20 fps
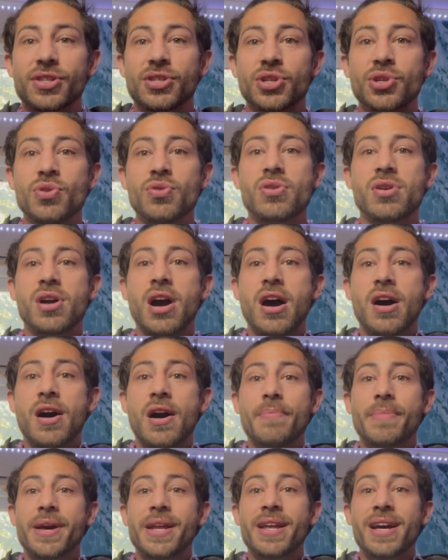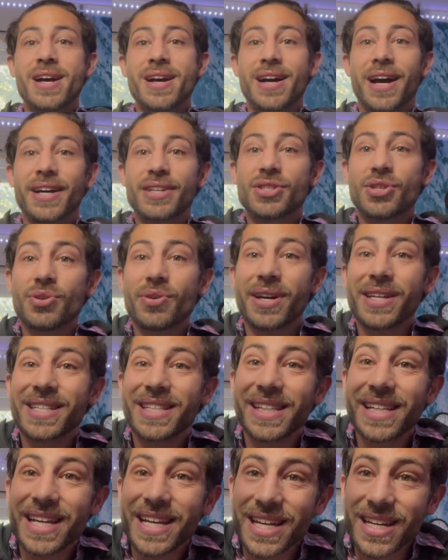Too common, I see you guys
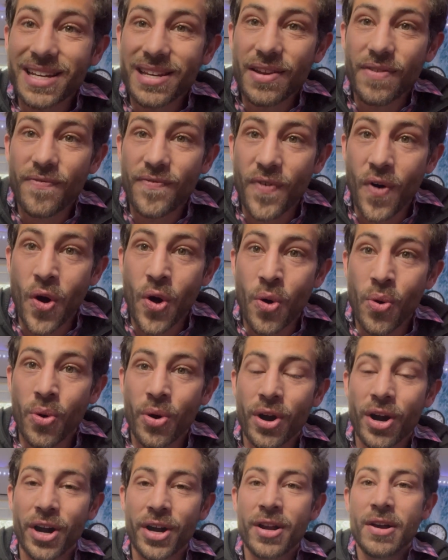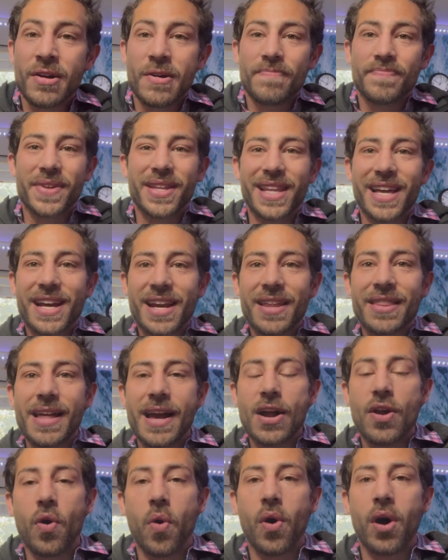leaning forward and letting
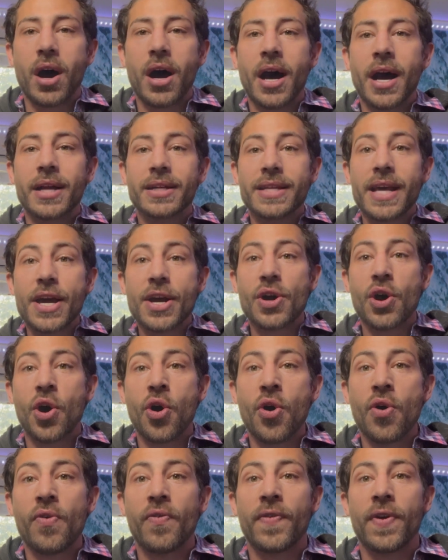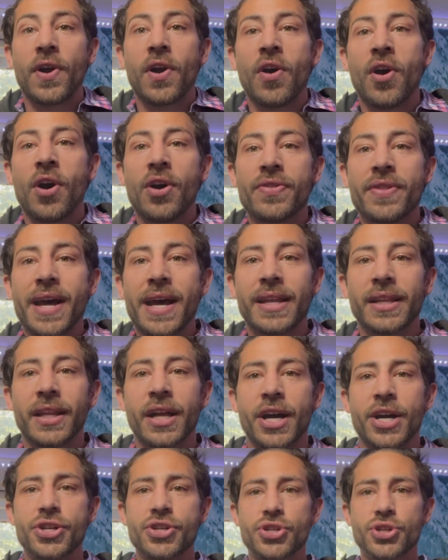that quad take over on that
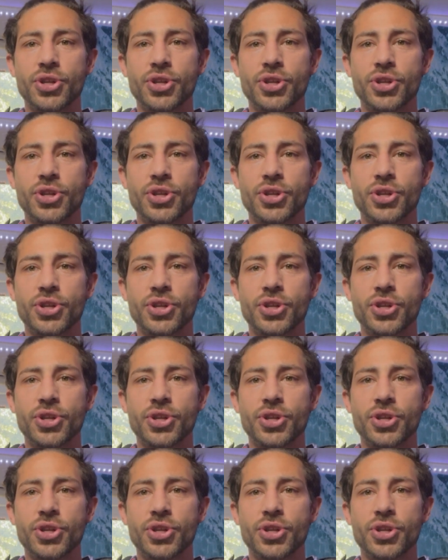lunge.